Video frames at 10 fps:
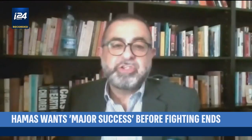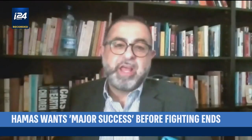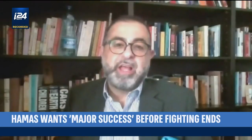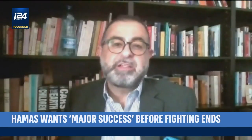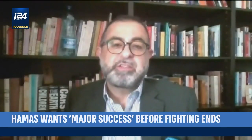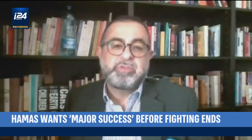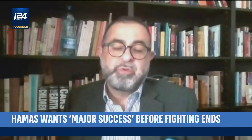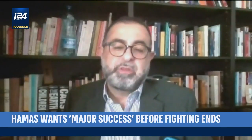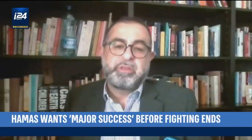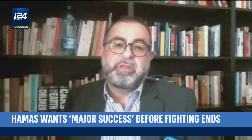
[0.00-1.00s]
a
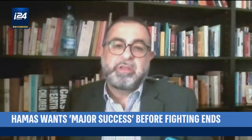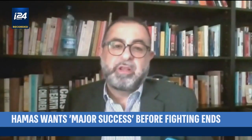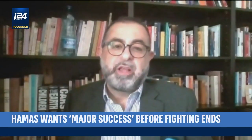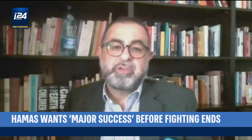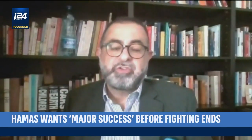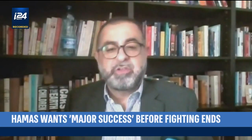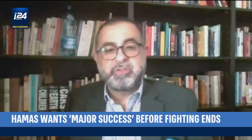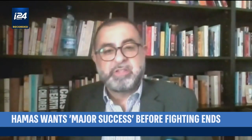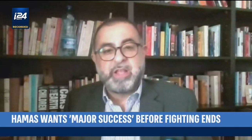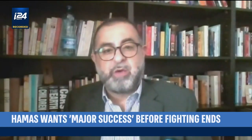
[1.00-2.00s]
chance with the
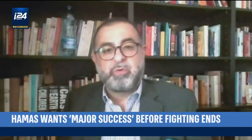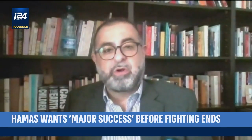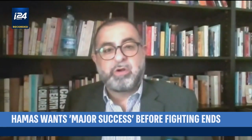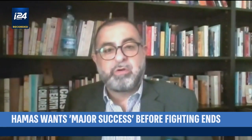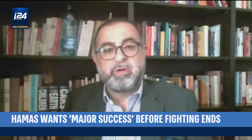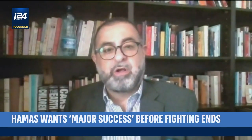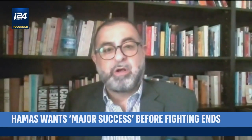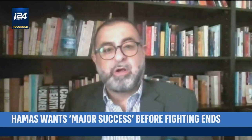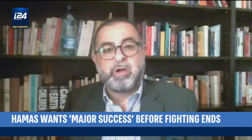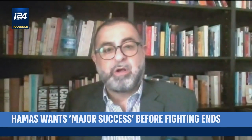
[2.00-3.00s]
elections that were
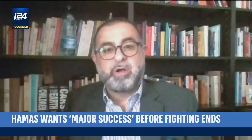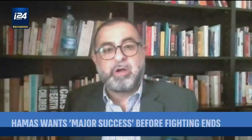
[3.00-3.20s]
uh,